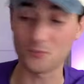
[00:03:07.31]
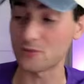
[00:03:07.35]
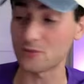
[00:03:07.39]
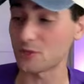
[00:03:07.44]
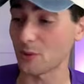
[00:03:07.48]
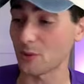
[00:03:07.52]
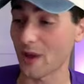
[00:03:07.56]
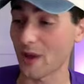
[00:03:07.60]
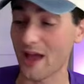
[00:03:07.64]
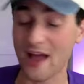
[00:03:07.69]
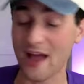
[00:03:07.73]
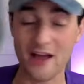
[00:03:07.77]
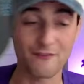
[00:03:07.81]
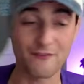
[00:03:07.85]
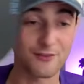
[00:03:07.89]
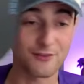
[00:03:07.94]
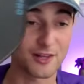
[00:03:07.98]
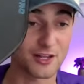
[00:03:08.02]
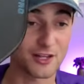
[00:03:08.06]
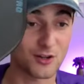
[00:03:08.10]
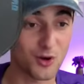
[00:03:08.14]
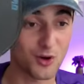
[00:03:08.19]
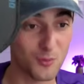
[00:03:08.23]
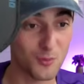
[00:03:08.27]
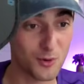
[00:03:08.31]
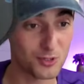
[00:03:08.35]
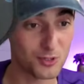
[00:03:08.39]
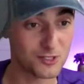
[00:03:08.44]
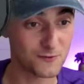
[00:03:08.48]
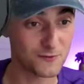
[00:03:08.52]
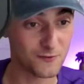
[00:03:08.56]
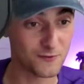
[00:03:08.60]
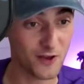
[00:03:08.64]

You have like almost